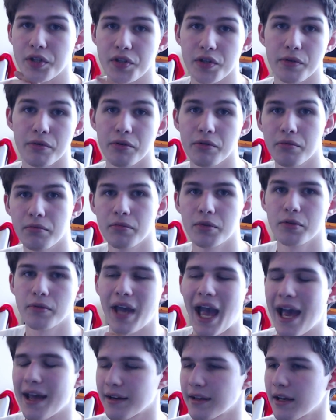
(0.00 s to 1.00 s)
So you
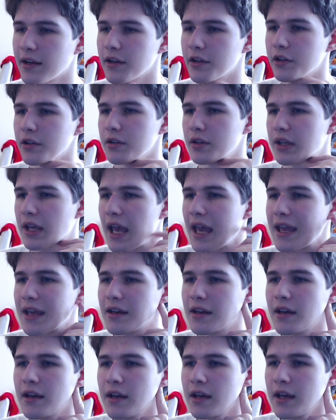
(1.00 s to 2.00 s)
can get a good
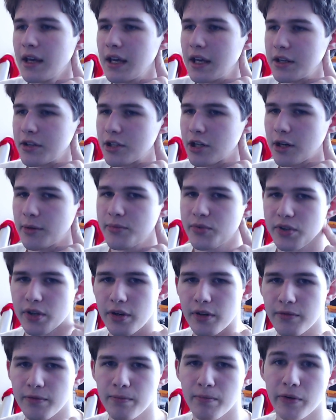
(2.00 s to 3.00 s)
gain in terms
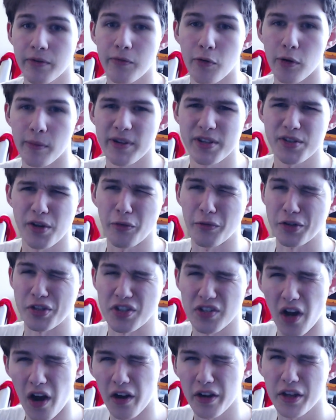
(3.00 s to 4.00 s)
of performance over
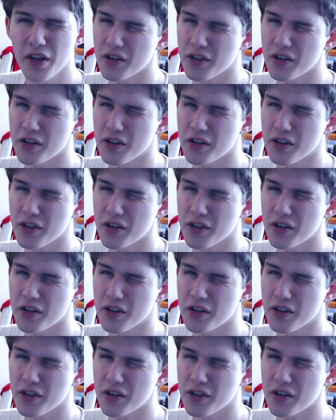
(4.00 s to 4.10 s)
stock.